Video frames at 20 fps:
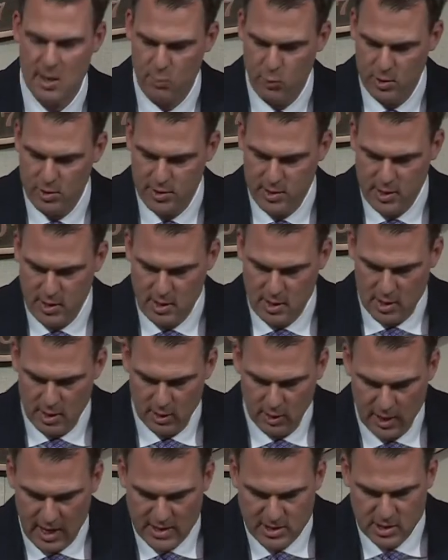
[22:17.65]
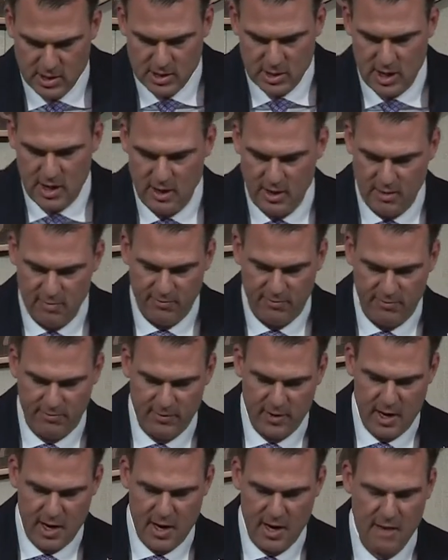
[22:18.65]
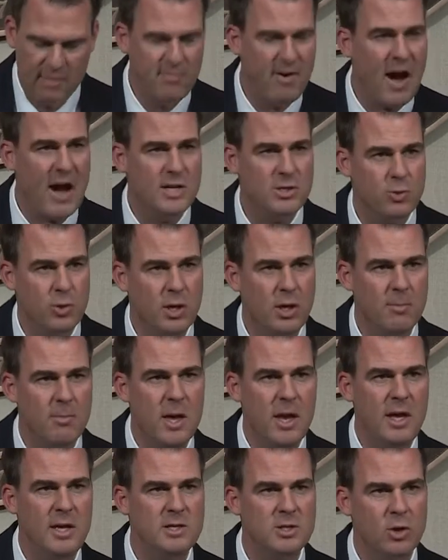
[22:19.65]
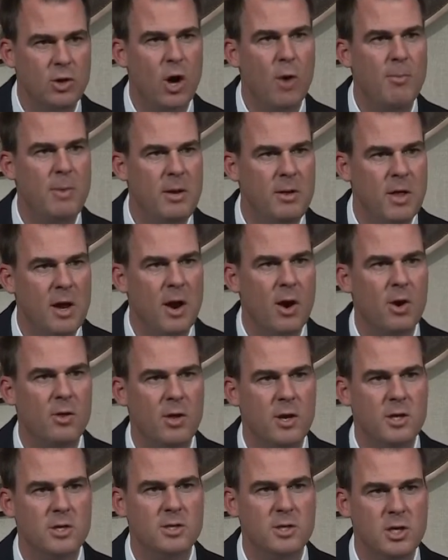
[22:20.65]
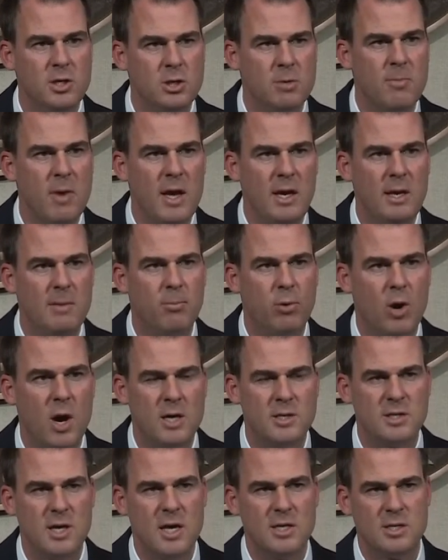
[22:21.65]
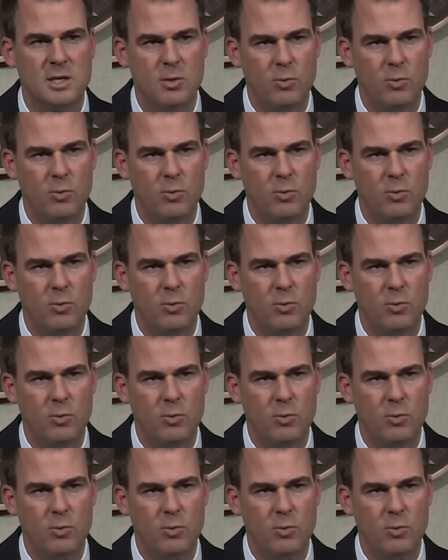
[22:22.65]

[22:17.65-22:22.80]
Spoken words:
with the legislative advisory committee. So they'll be there in the decision-making process.